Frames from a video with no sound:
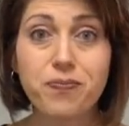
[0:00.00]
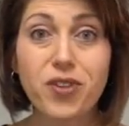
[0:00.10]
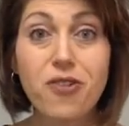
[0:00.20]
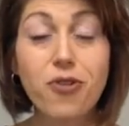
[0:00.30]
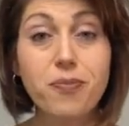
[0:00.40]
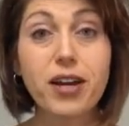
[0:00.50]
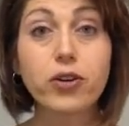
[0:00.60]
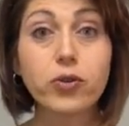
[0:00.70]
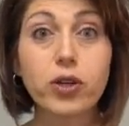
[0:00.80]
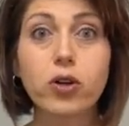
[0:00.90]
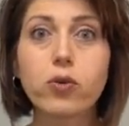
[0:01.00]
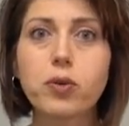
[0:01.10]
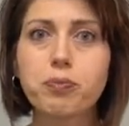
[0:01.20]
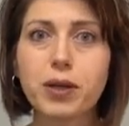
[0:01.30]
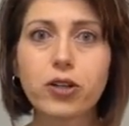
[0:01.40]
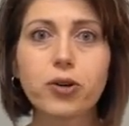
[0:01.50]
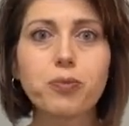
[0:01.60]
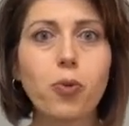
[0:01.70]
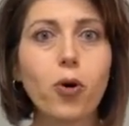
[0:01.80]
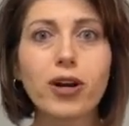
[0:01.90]
From there you can go to bigger,
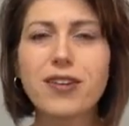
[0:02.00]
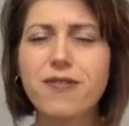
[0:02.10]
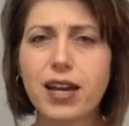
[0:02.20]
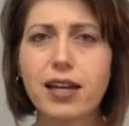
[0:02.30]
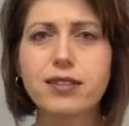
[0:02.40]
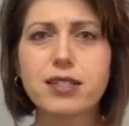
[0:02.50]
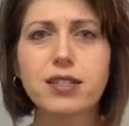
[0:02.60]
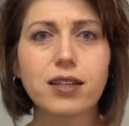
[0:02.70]
more advanced